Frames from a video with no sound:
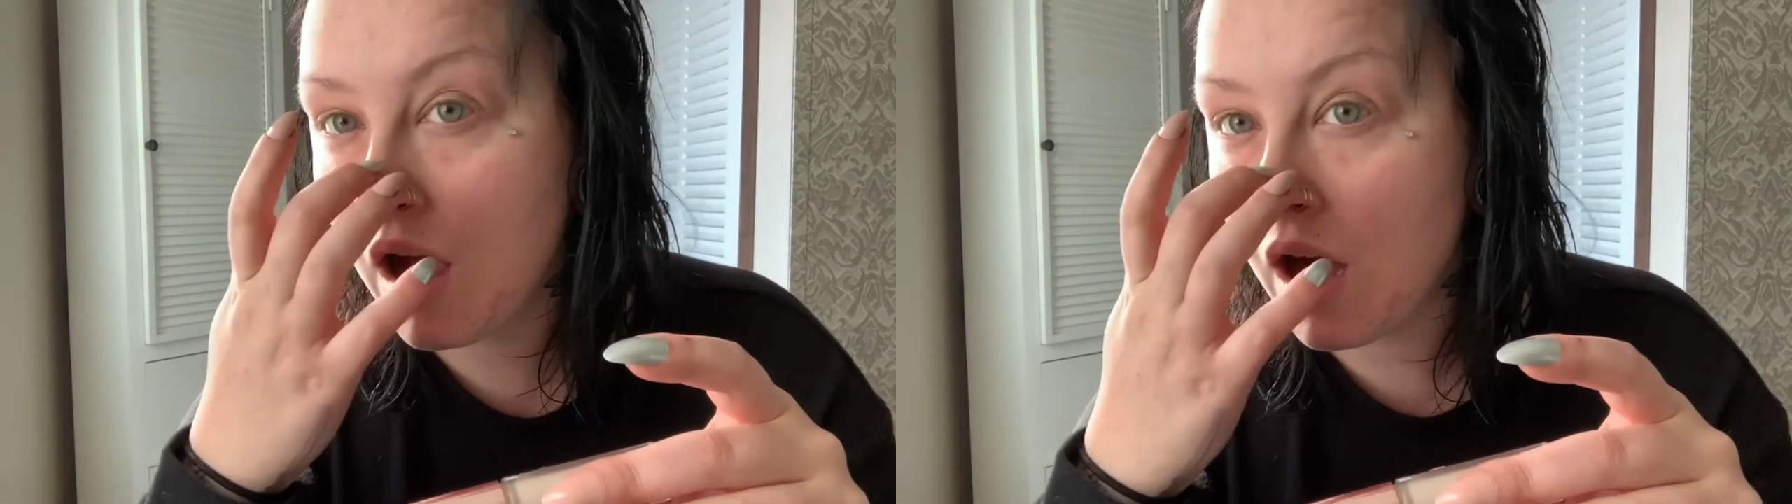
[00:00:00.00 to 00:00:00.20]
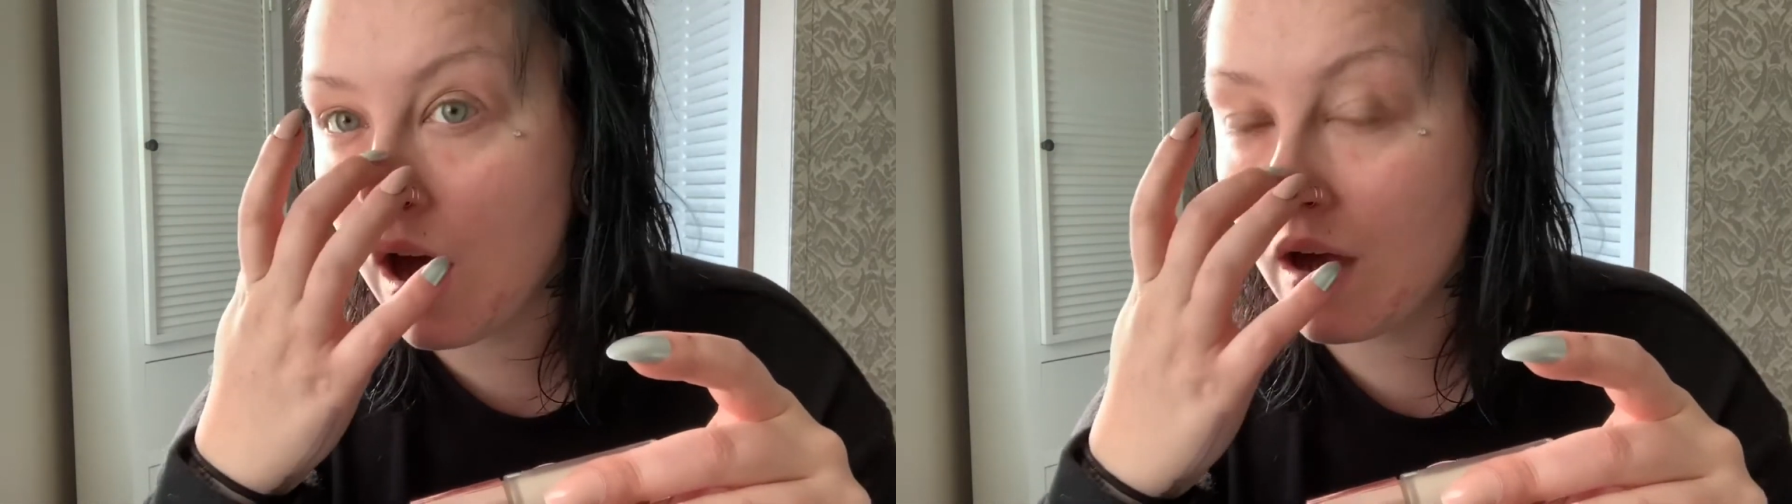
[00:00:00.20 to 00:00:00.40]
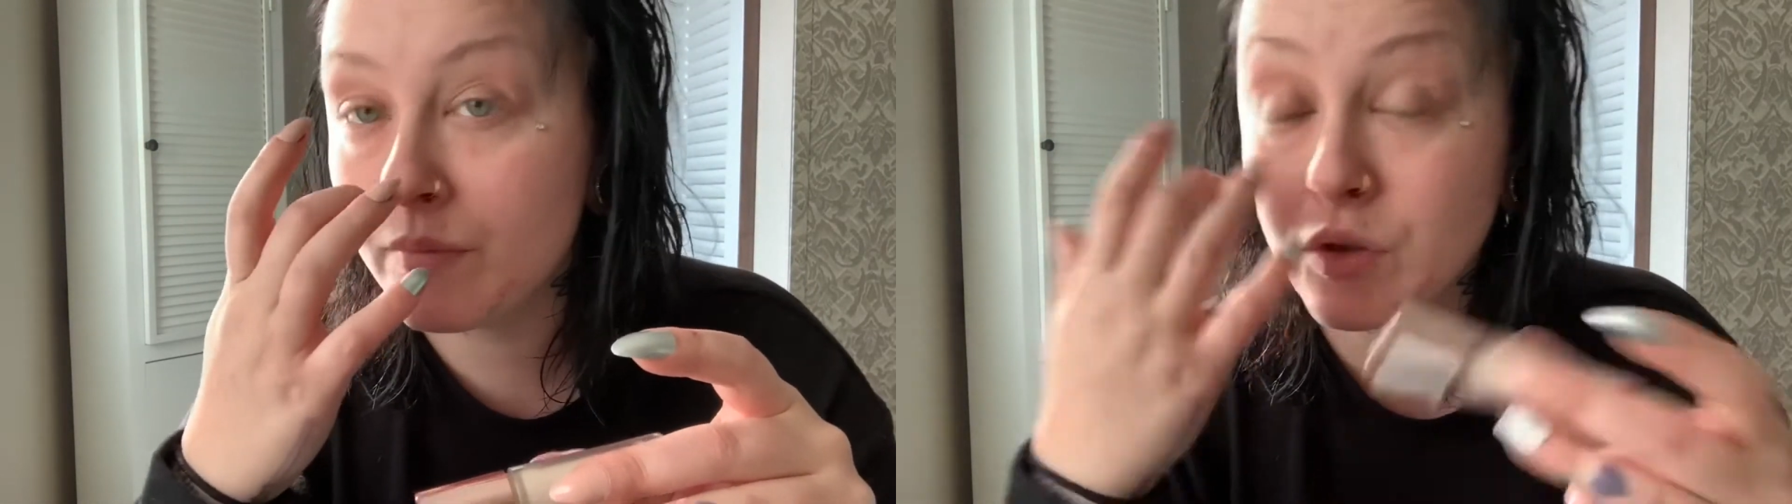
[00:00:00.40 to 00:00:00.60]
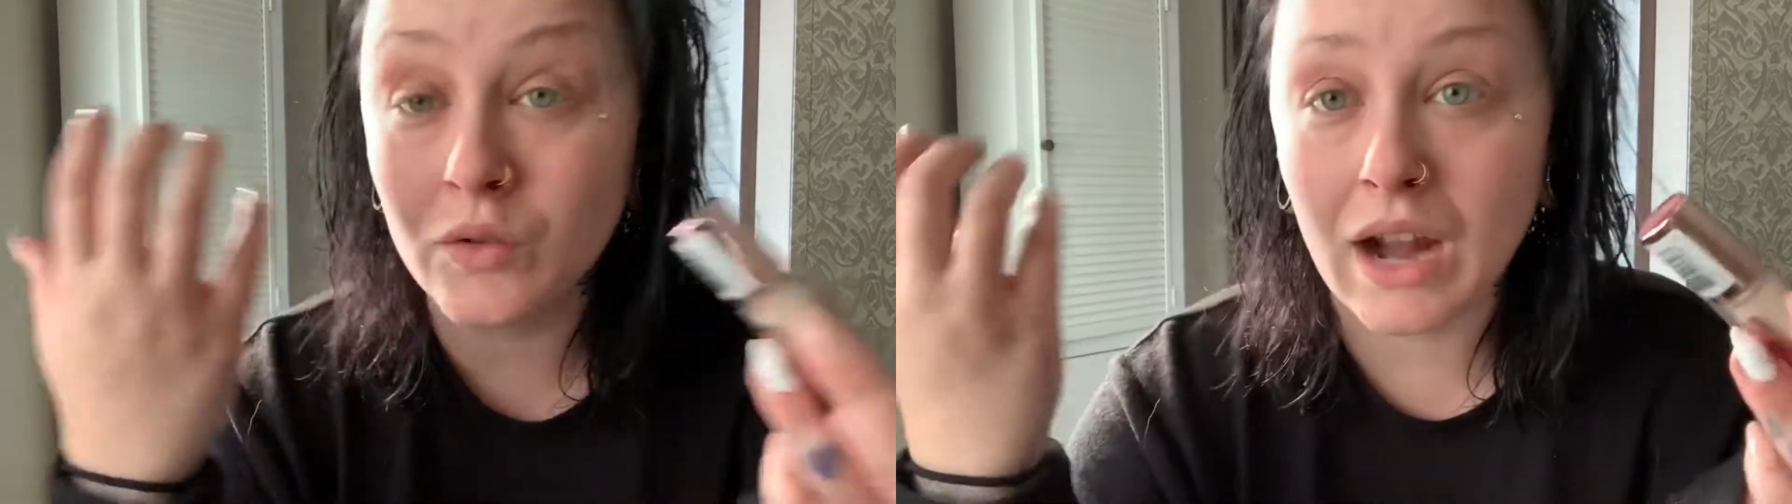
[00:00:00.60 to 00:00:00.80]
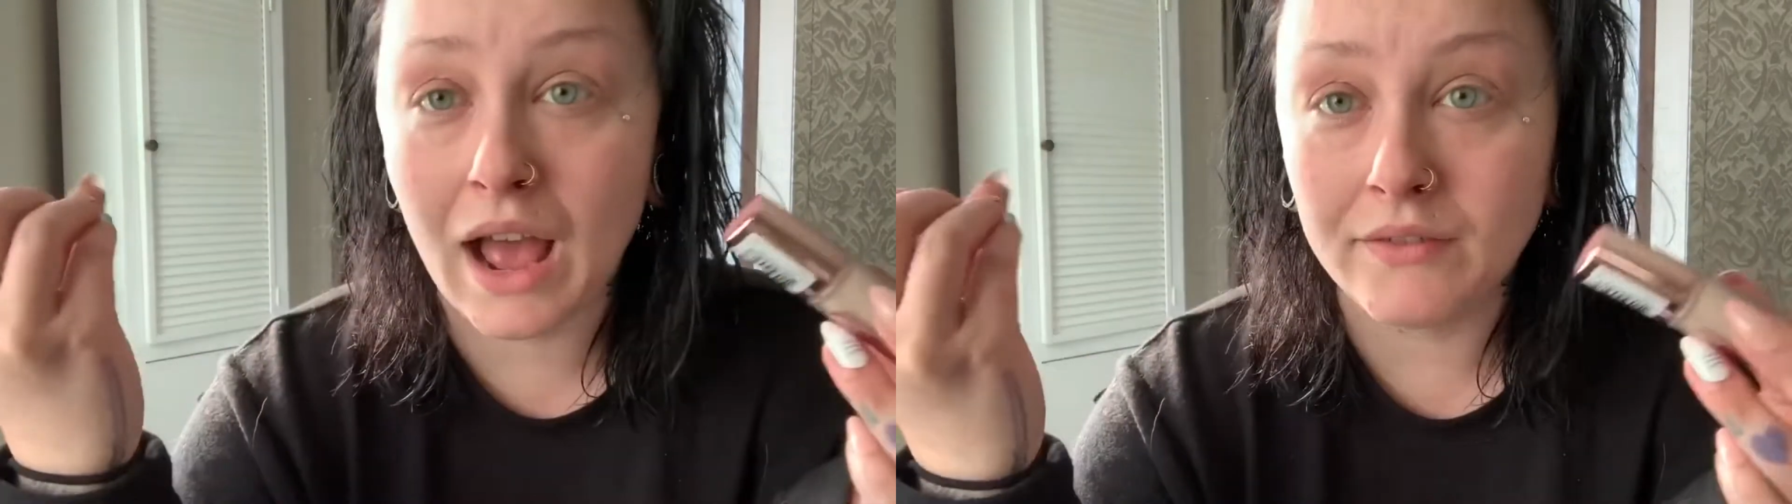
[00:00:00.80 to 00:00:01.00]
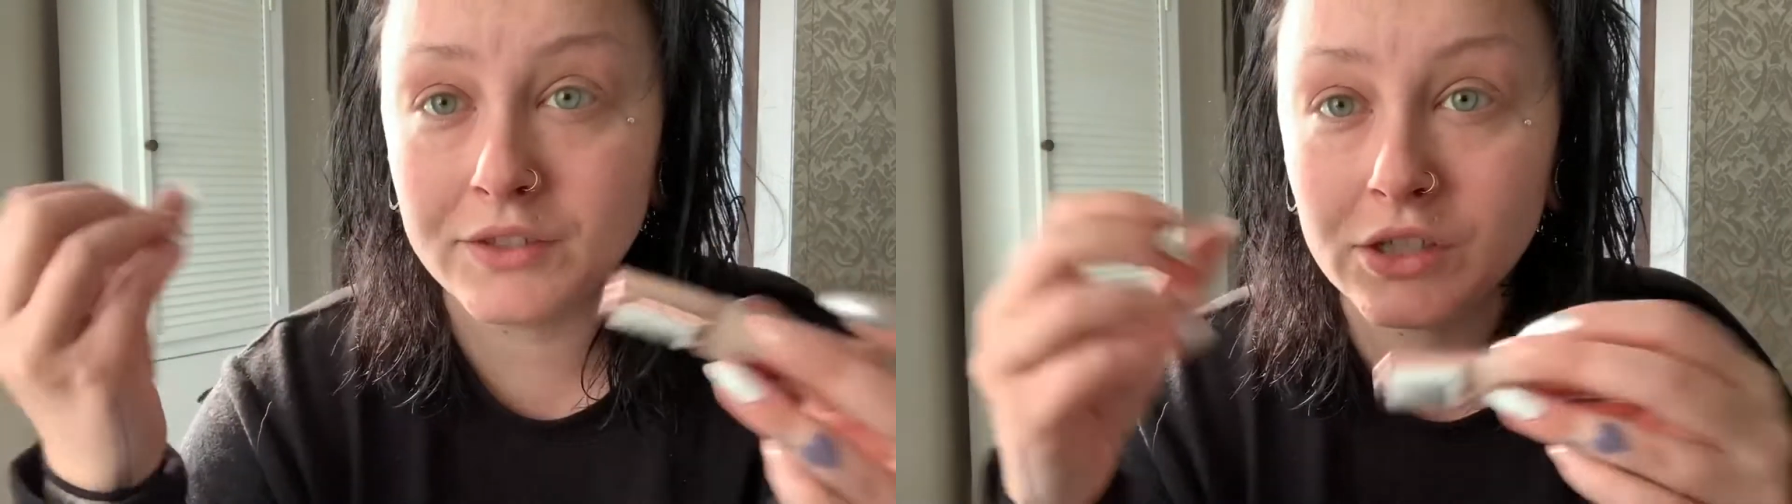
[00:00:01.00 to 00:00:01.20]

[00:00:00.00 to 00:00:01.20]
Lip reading: You don't have to